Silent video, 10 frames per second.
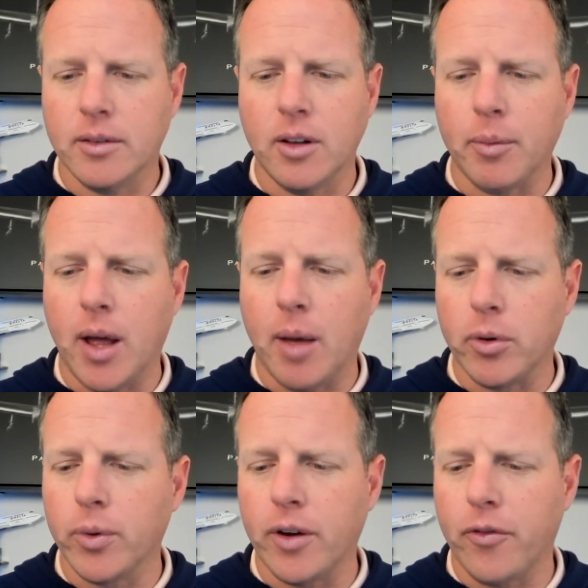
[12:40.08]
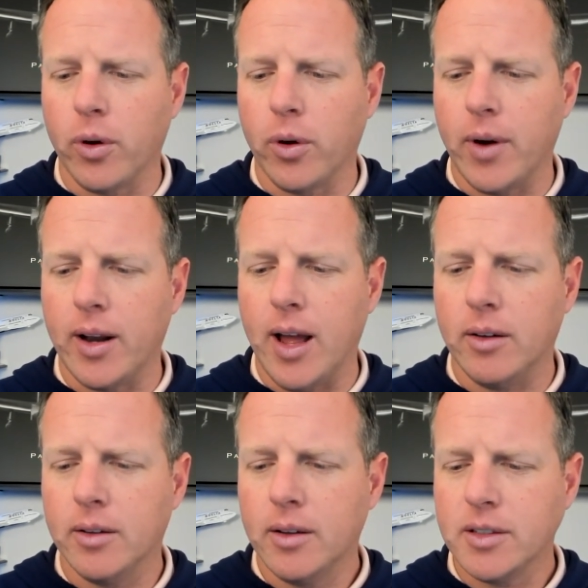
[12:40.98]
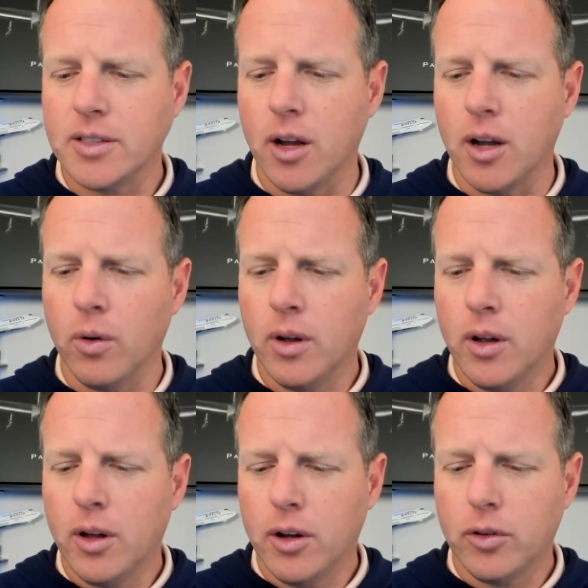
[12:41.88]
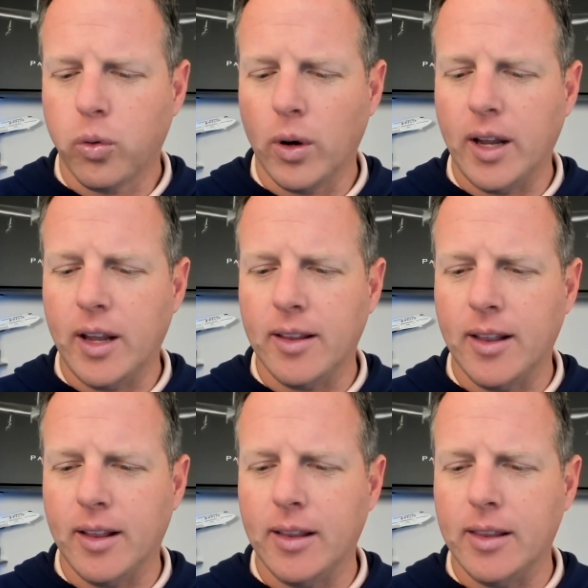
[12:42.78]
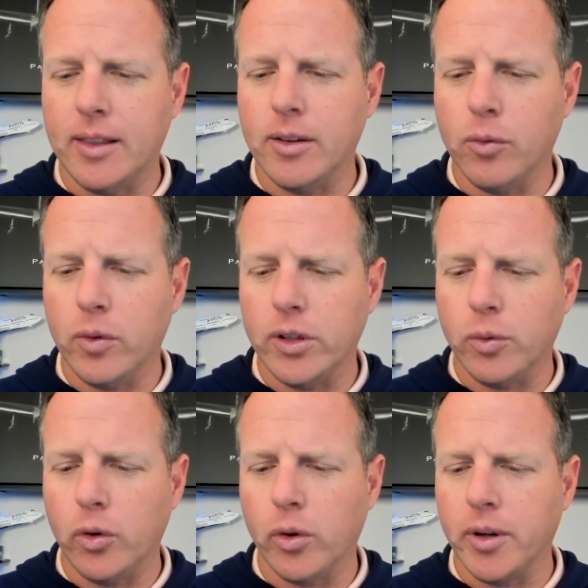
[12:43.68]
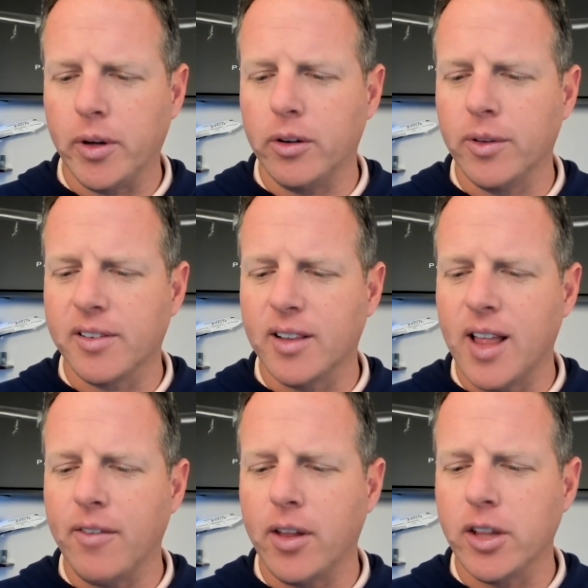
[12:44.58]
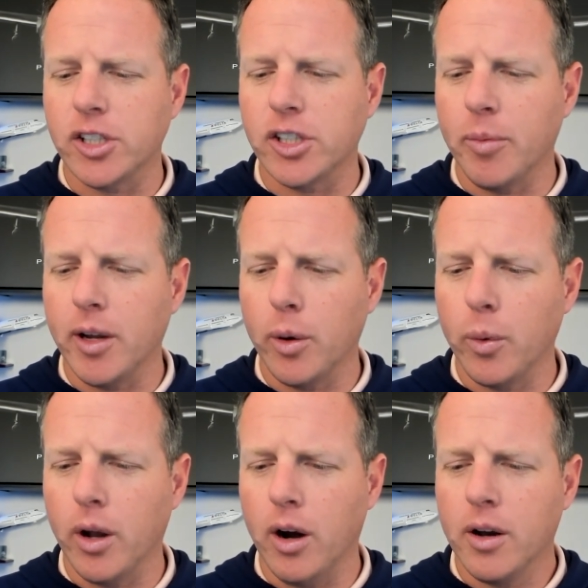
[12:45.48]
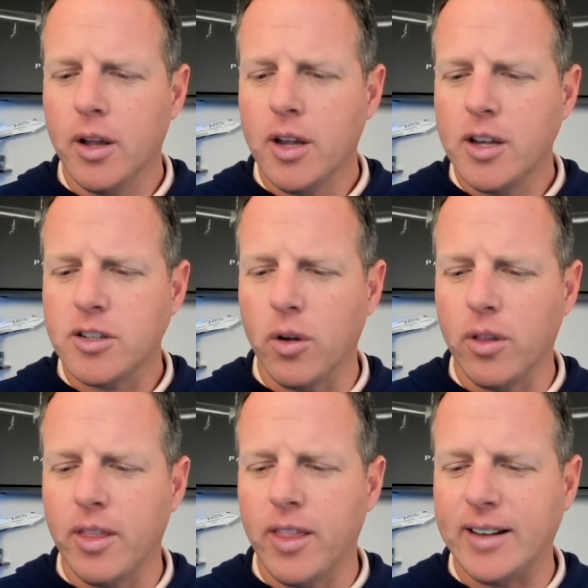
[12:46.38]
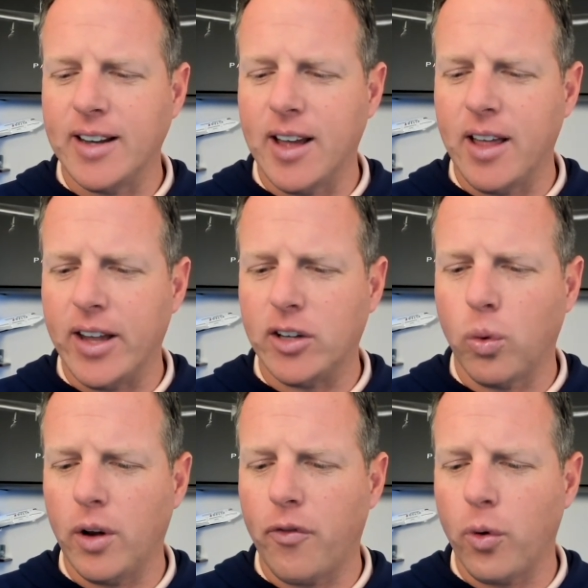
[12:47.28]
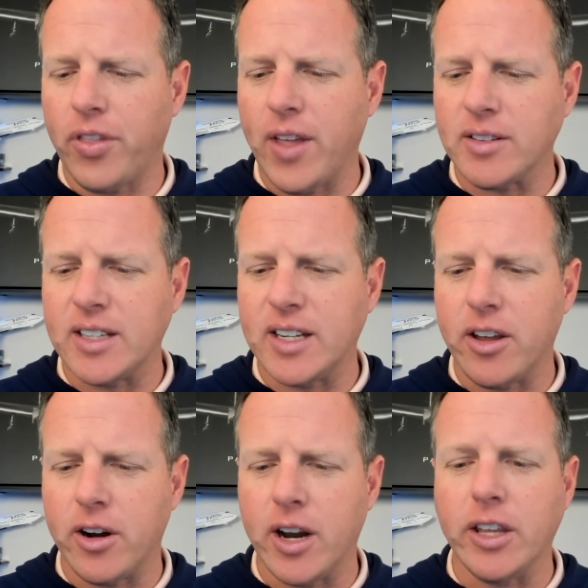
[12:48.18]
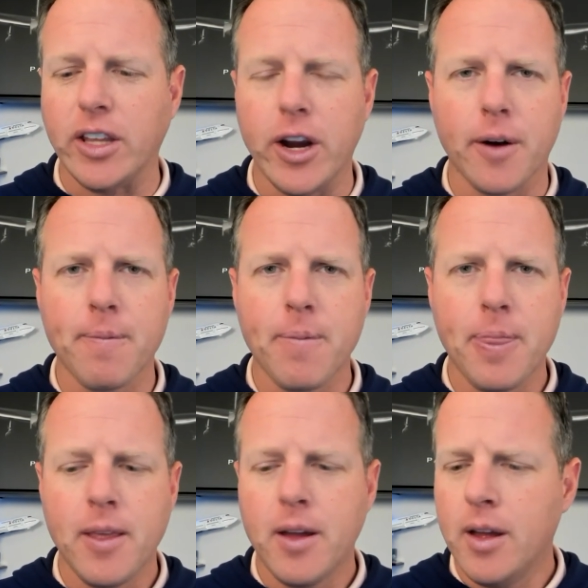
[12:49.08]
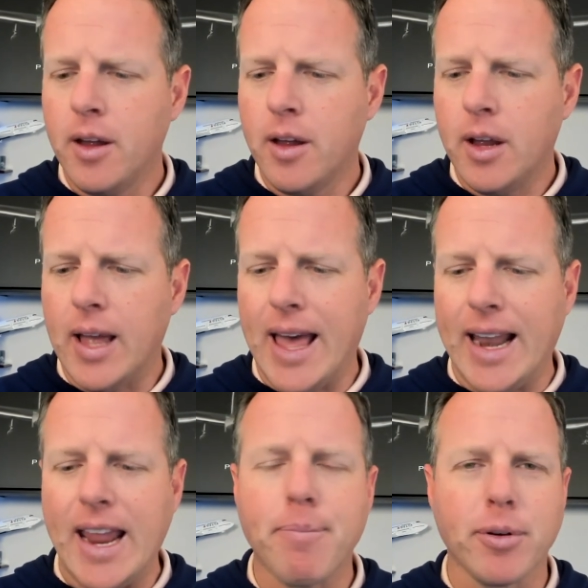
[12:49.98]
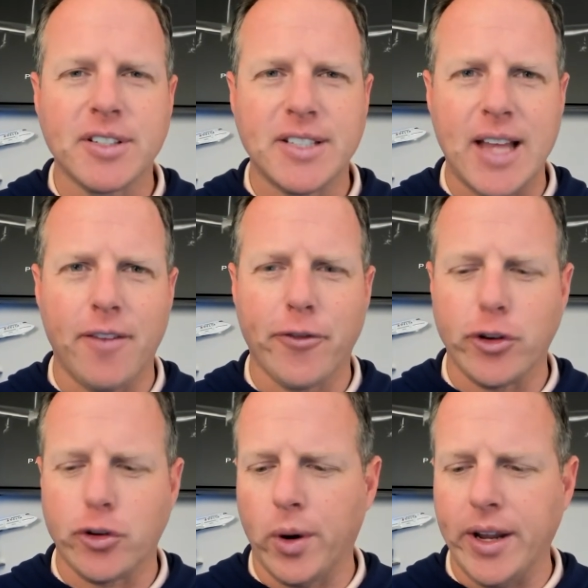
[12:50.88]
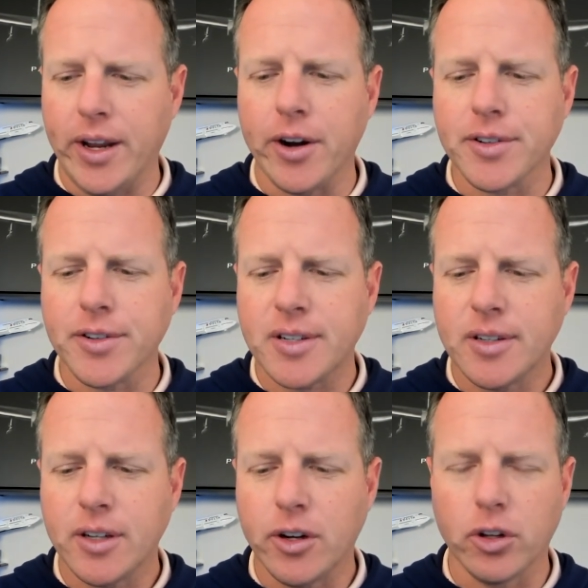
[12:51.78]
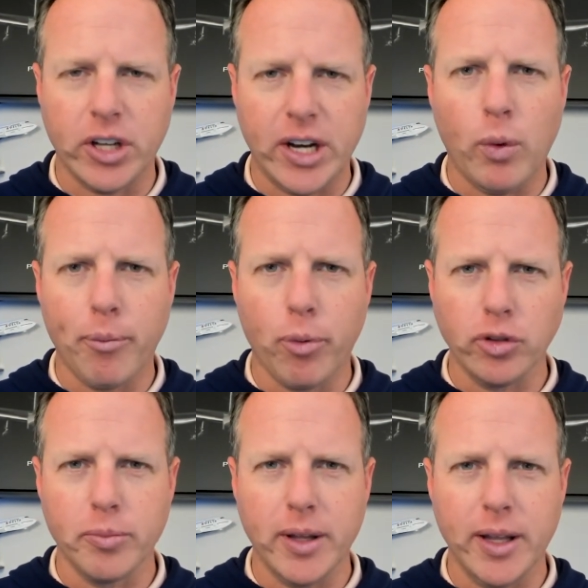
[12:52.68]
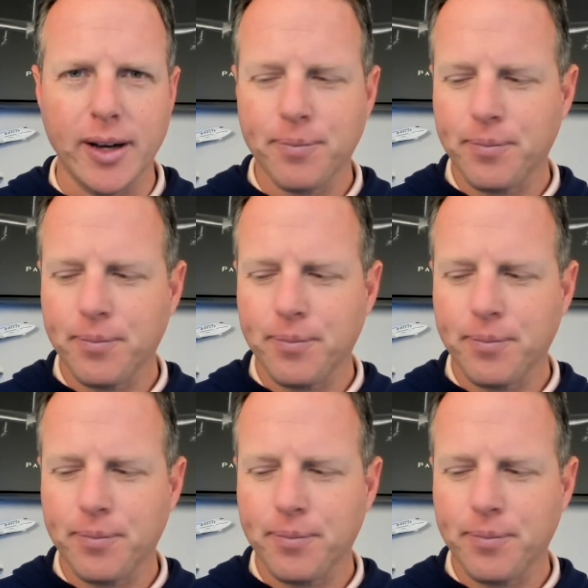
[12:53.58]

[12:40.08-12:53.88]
Dude, I'm going to run it for you right now. So 20... We normally don't do this live on the show, but here we are. So that 24,000 in there a year at 8% for 20 years, you're looking at 1.2 million.